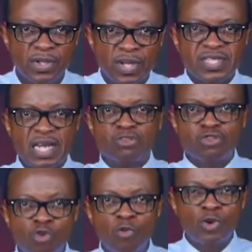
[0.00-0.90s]
Let's
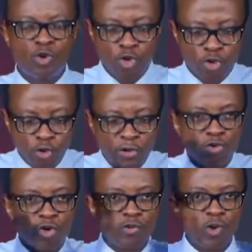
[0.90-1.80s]
assume you
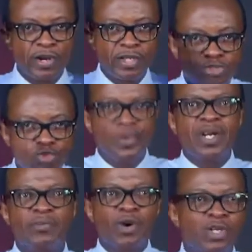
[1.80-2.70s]
were
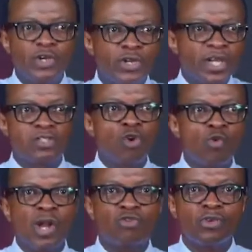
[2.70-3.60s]
resuming, but there's
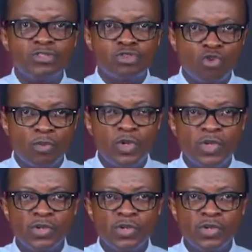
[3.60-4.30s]
nowhere to resume.